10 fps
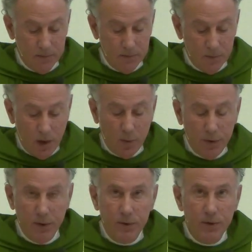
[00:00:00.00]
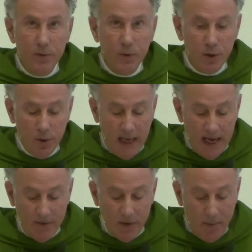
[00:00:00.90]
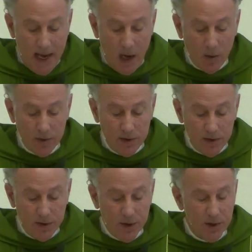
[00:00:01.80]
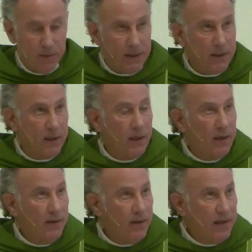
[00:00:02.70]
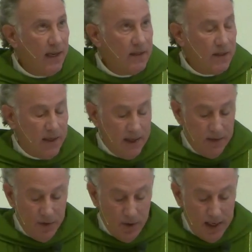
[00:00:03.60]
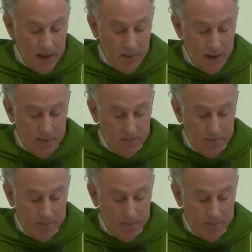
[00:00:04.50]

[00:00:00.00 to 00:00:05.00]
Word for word: What will you do when you have the power to determine the destiny of your enemy?